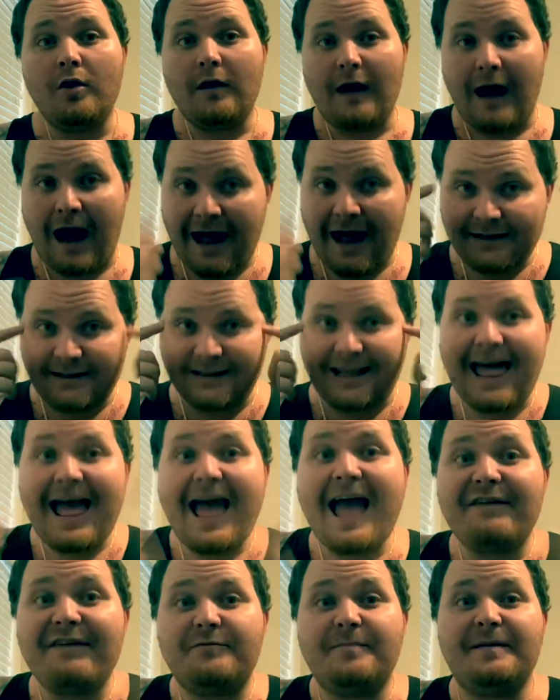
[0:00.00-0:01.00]
I'd
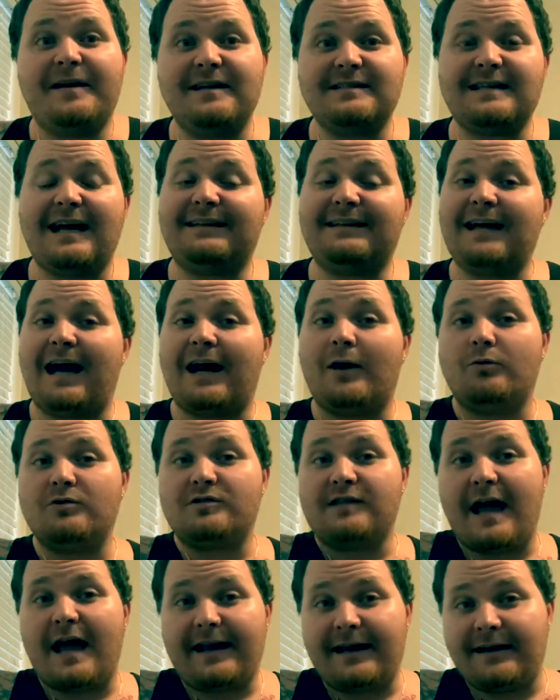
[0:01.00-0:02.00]
laugh because I thought it was,
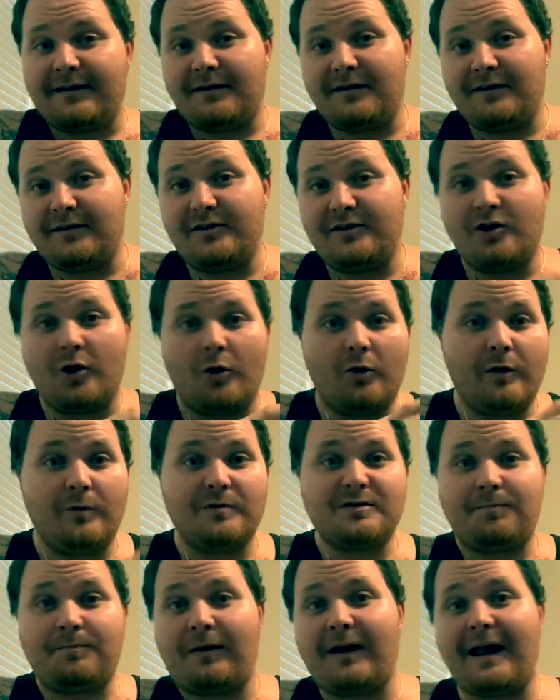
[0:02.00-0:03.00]
like, it
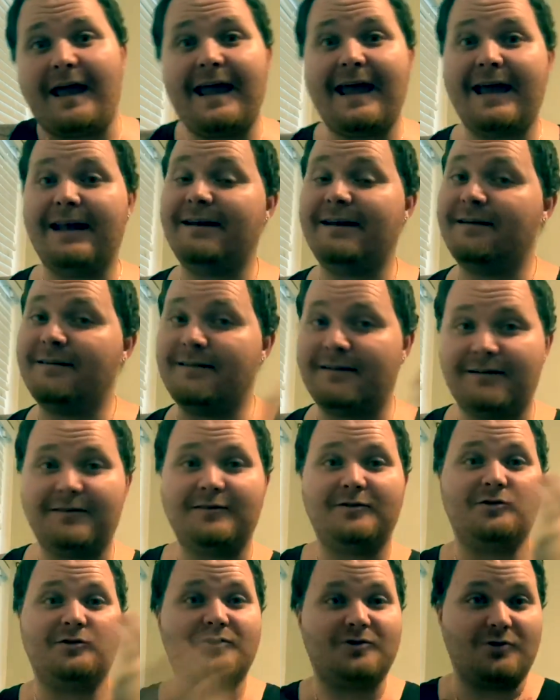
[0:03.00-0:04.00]
was planned.
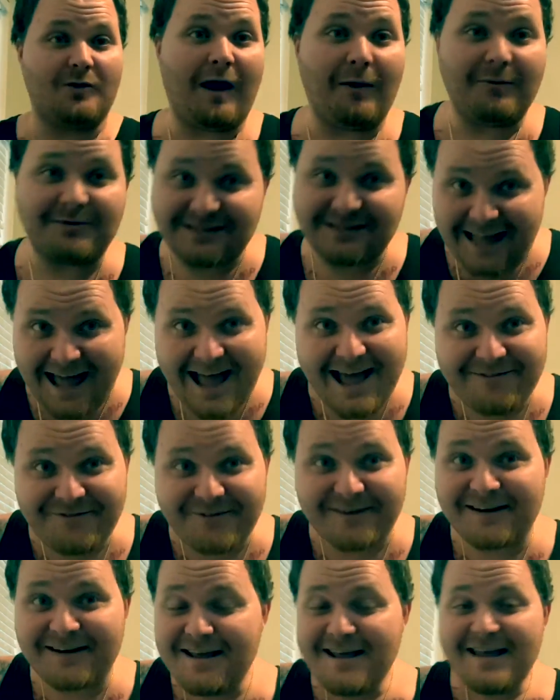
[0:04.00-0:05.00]
So I was
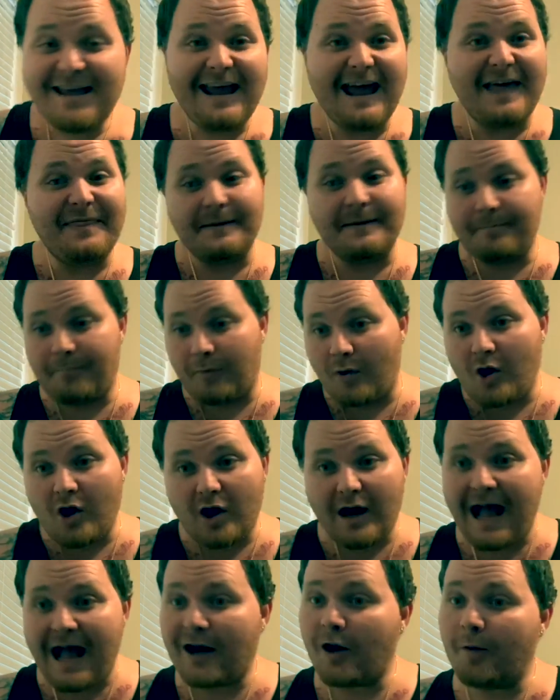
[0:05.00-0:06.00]
laughing. And then bruh
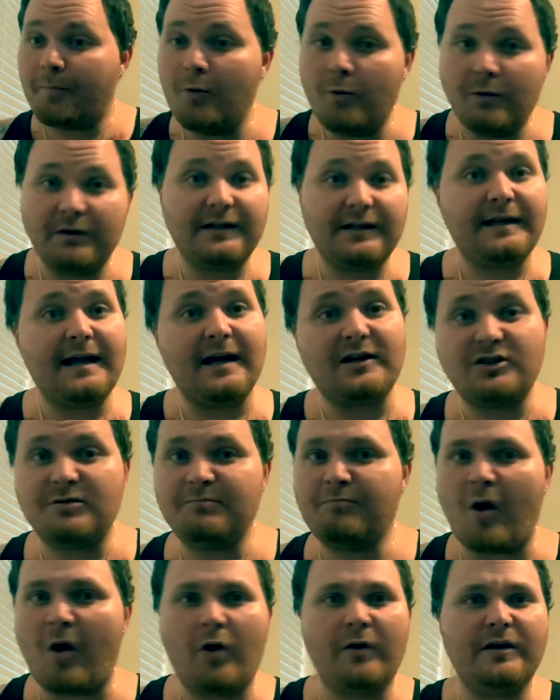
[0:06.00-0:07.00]
got up and went to catch the
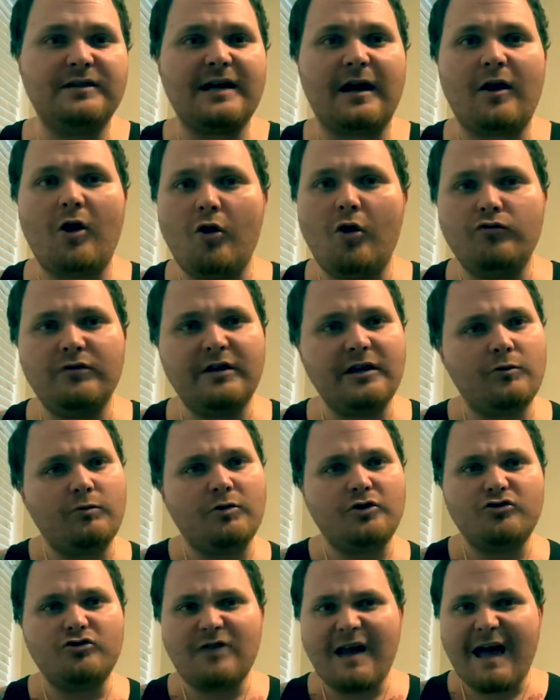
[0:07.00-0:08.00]
ball. And he's like, oh, nigga,
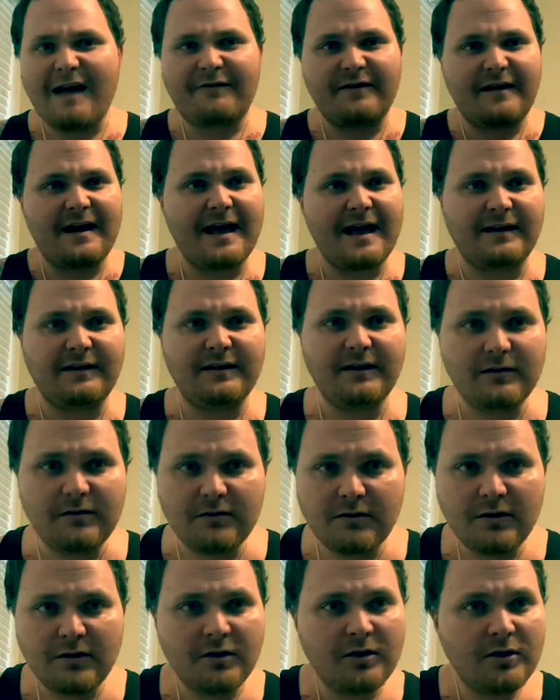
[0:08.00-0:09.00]
what you laughing at, nigga?
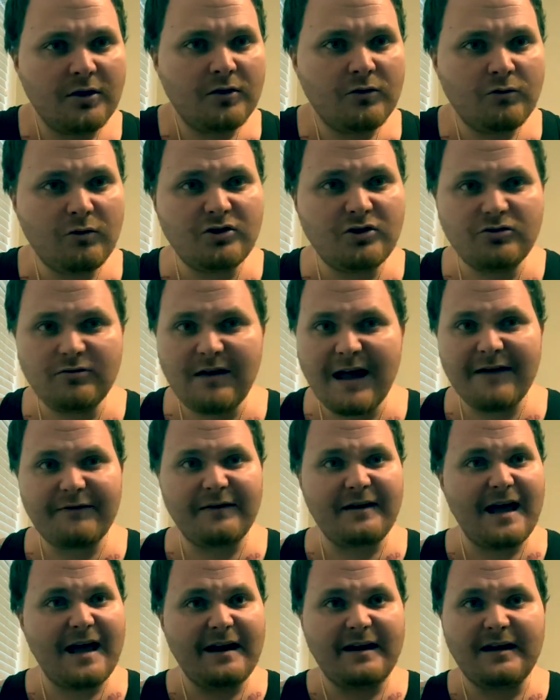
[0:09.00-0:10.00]
What you
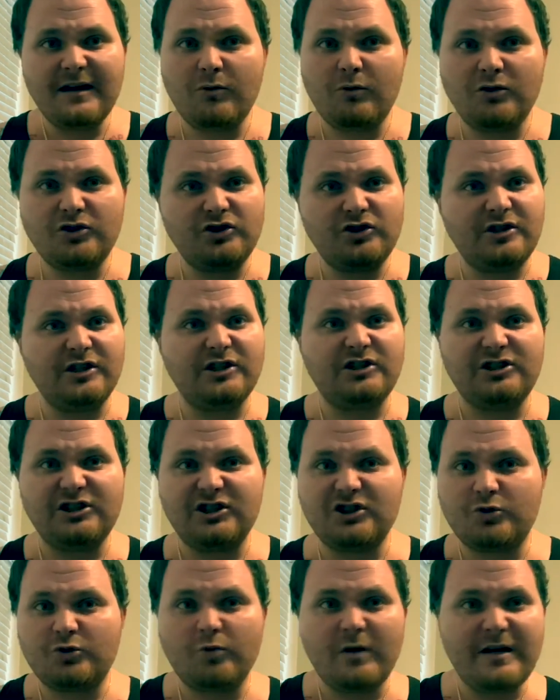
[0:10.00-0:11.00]
laughing at, nigga? What you think she
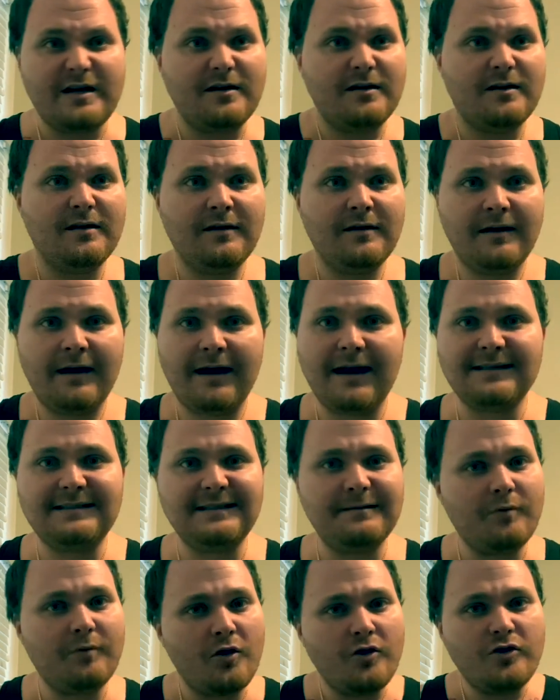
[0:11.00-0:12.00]
is sweet? And I
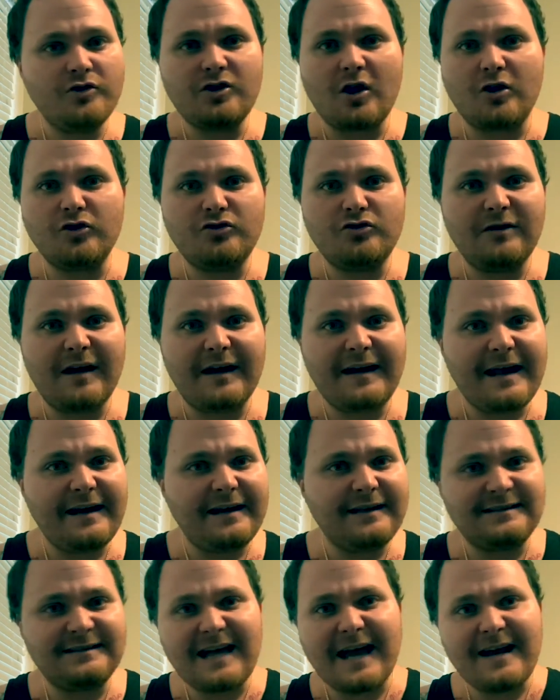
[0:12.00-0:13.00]
said, bro, he talking to you like that,
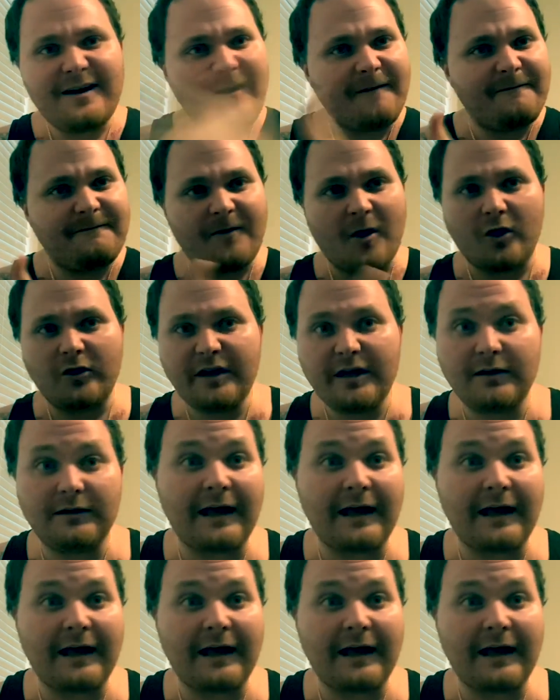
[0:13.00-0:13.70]
nigga? Tighten up, fuck, nigga.